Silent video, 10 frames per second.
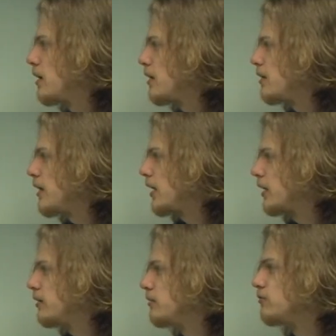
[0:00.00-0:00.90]
They
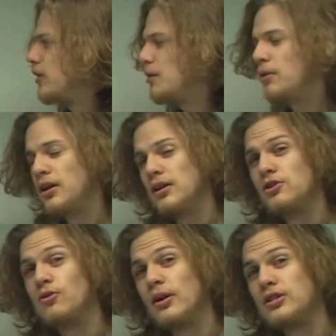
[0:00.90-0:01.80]
can vibrate in a
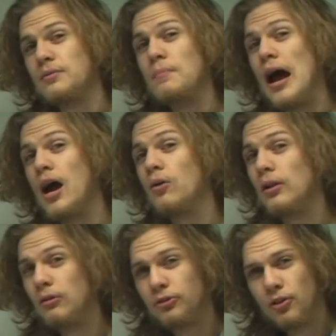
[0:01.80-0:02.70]
direction
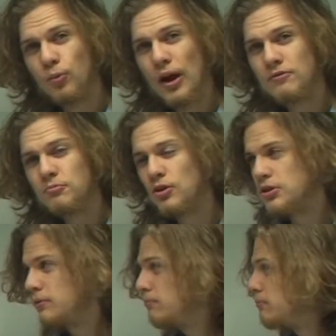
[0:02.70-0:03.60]
parallel to the wave's
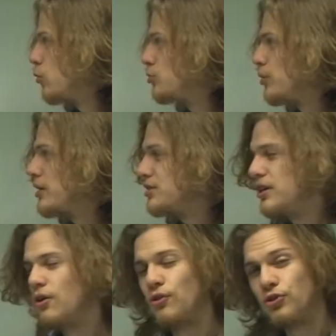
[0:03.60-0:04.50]
motion, which we can see
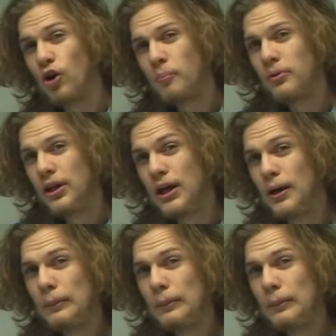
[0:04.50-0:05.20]
on the top here.